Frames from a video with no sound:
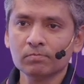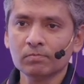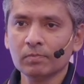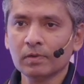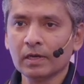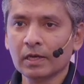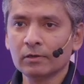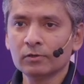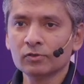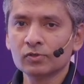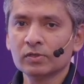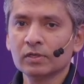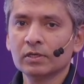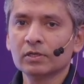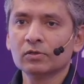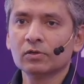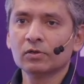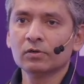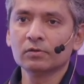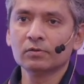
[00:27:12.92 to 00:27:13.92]
hallucinate
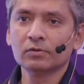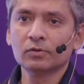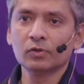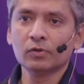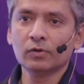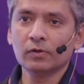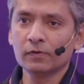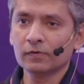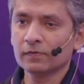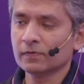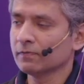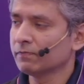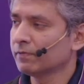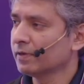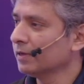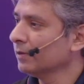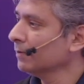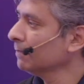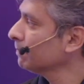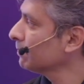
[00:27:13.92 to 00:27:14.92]
or go out of the
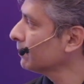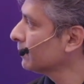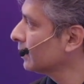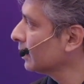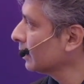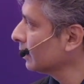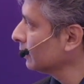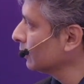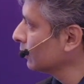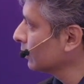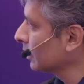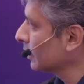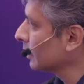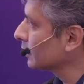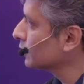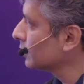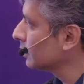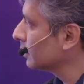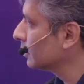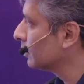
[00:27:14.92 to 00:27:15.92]
way, then you can
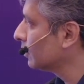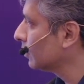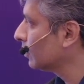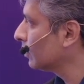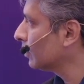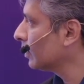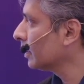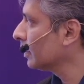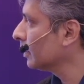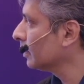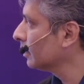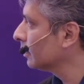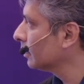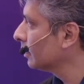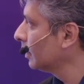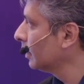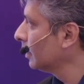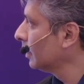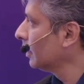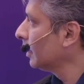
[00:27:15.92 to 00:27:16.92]
actually go and
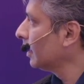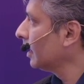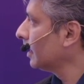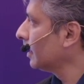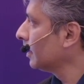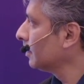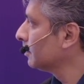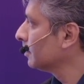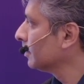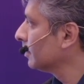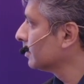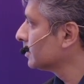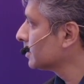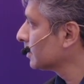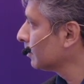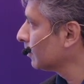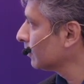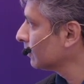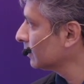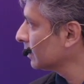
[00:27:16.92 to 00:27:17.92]
enable some
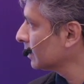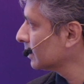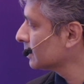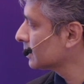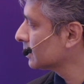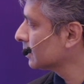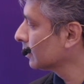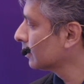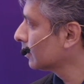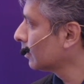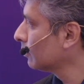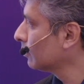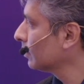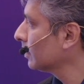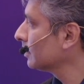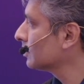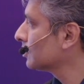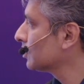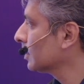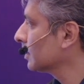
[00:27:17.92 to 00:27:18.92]
of these grounding
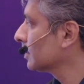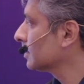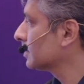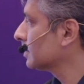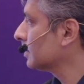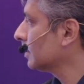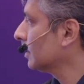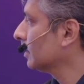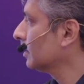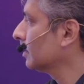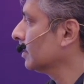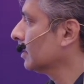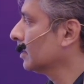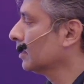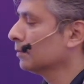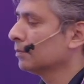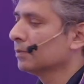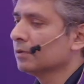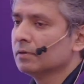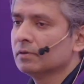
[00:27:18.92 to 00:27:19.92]
checks and
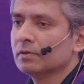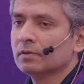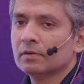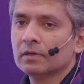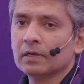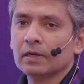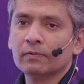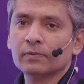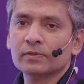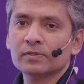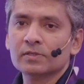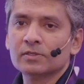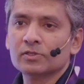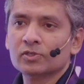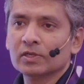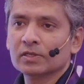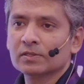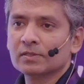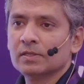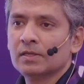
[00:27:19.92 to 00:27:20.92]
enable relevancy
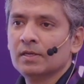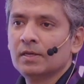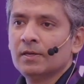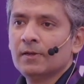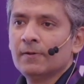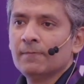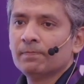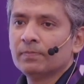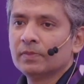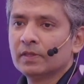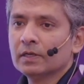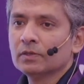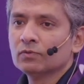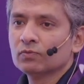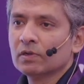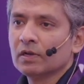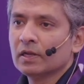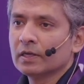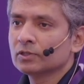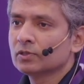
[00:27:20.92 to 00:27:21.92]
checks. That
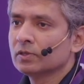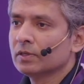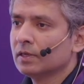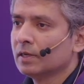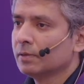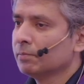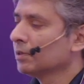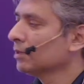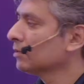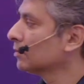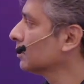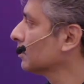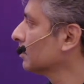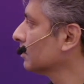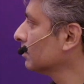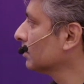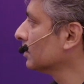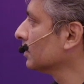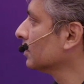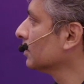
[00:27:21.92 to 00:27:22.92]
will actually limit
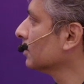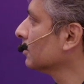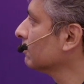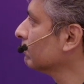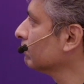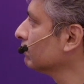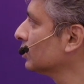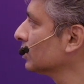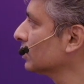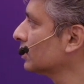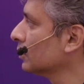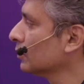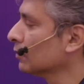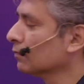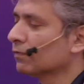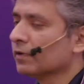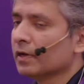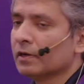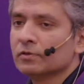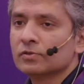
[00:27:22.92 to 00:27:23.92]
the degree of
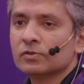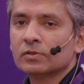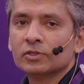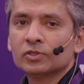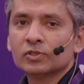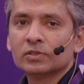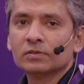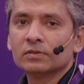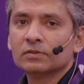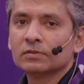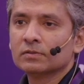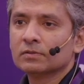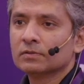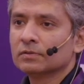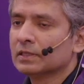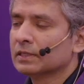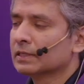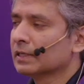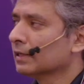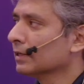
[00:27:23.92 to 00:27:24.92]
hallucination
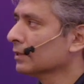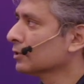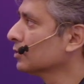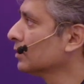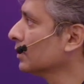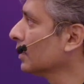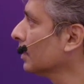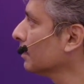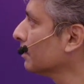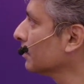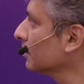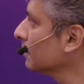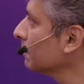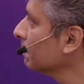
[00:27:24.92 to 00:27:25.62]
that can actually happen.